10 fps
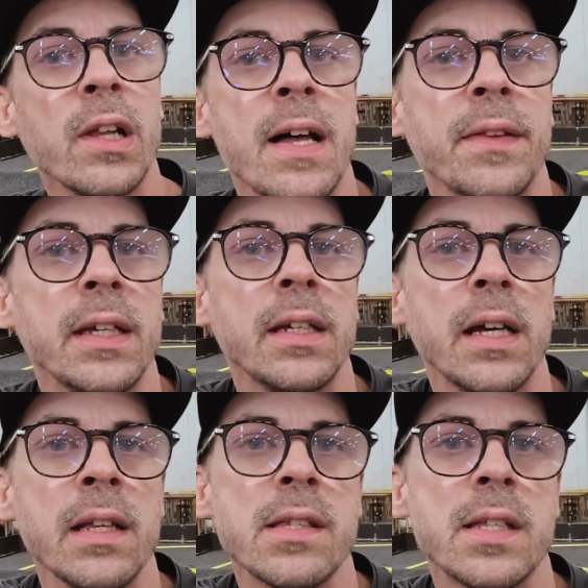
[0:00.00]

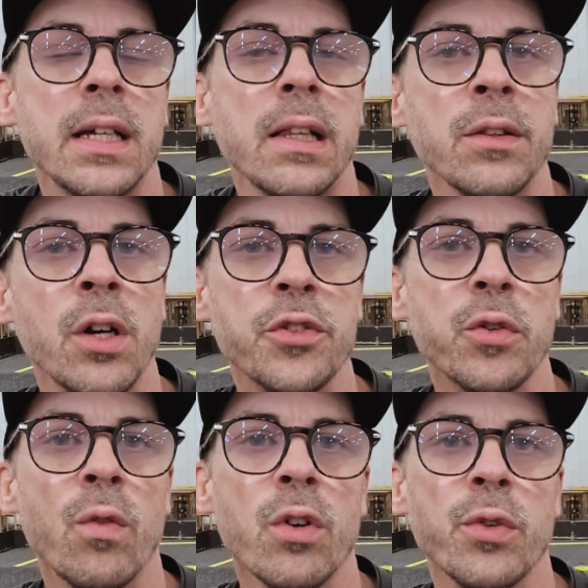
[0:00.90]
landing and still not
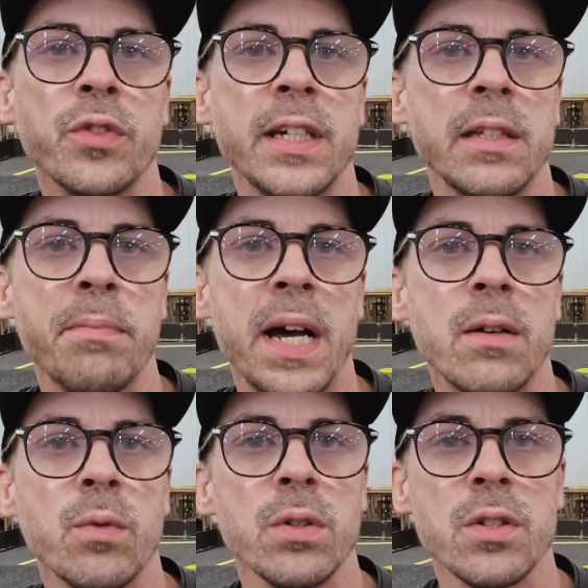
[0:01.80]
over-rotate
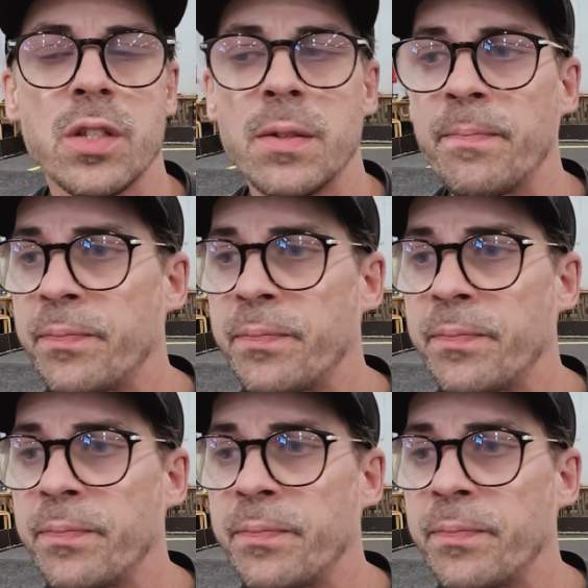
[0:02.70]
backwards.